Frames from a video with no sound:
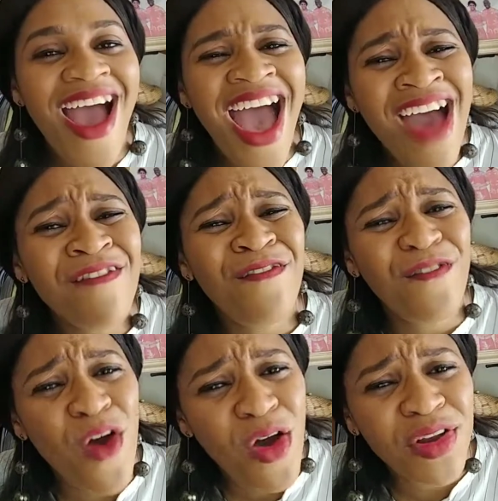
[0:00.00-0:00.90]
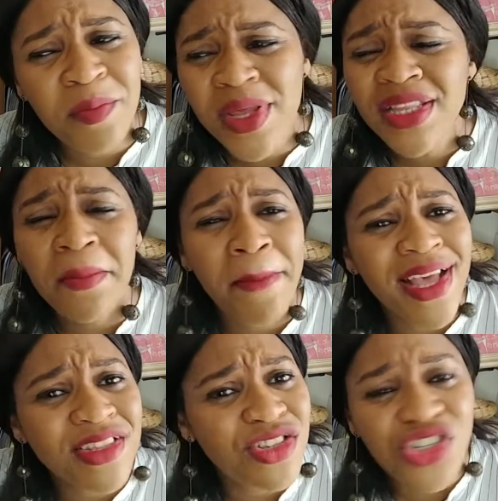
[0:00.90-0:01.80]
Have fun. Be the
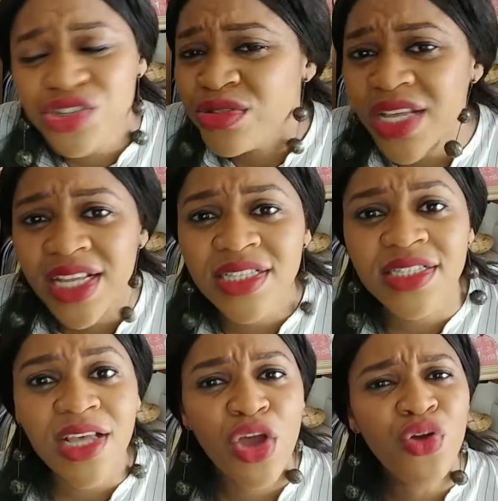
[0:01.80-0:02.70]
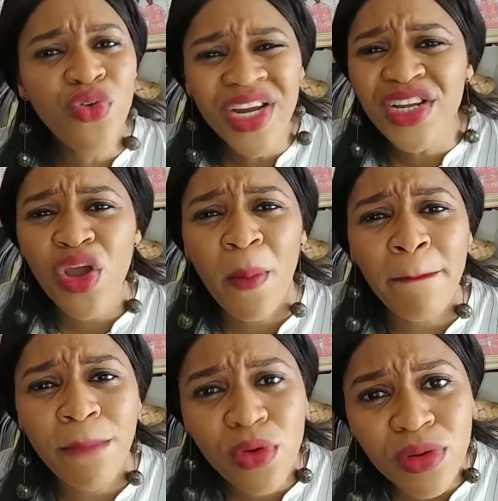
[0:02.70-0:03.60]
best student. Read your
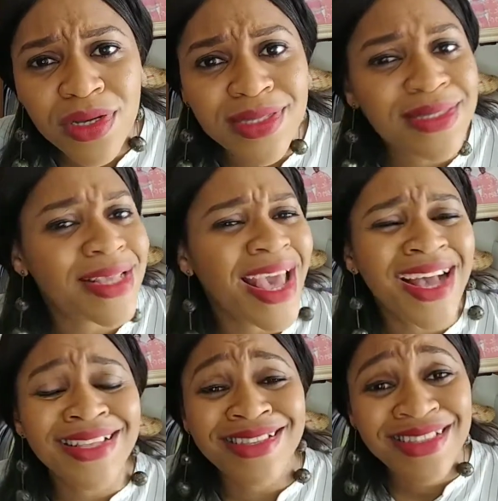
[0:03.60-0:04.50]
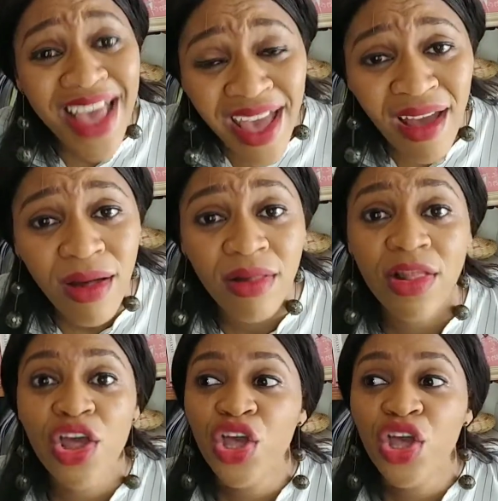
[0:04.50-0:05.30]
books. Excel.